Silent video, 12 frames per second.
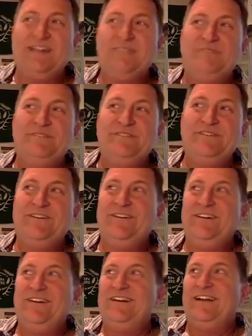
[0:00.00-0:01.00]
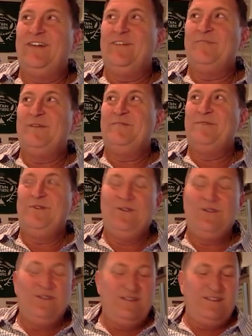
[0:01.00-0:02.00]
computer, I
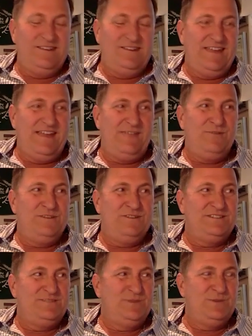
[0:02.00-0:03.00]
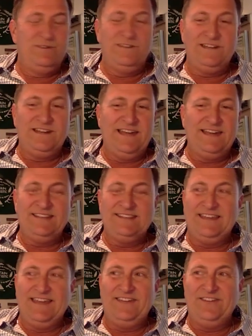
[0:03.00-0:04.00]
remember we were looking at it
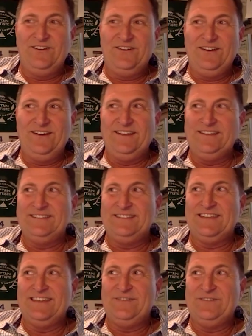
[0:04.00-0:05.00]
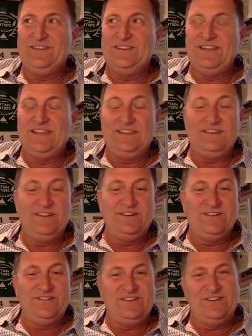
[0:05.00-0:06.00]
together and stuff, and you
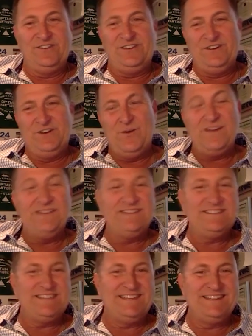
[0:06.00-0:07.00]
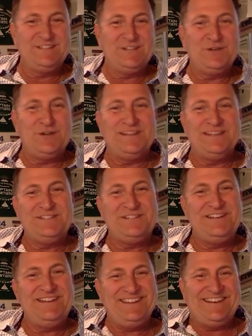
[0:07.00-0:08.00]
go, you know why this thing is so
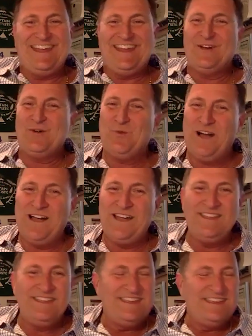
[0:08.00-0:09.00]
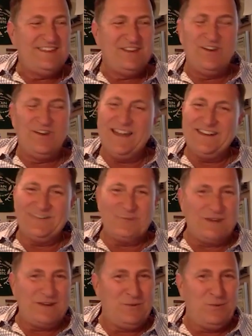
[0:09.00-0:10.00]
glitchy? I go, why? You go, I didn't
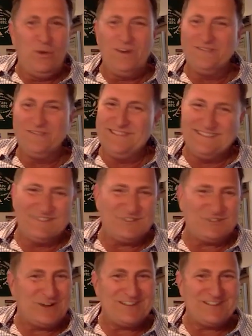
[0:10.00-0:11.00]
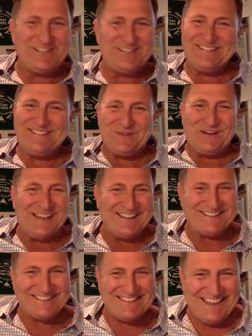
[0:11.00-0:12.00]
read one of the instructions when
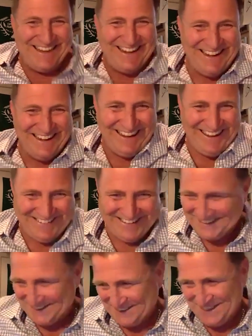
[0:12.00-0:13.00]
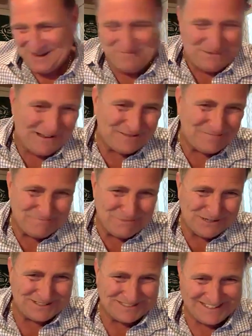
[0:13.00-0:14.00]
I said it. You can see that pile of
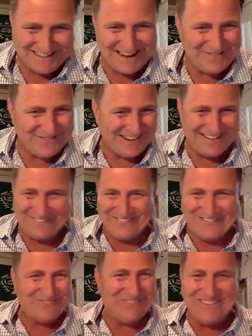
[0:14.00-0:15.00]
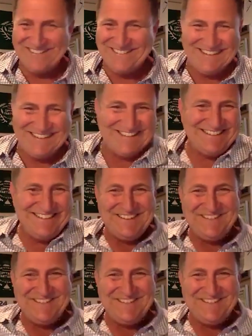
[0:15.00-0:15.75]
books that it came. I didn't read one of these.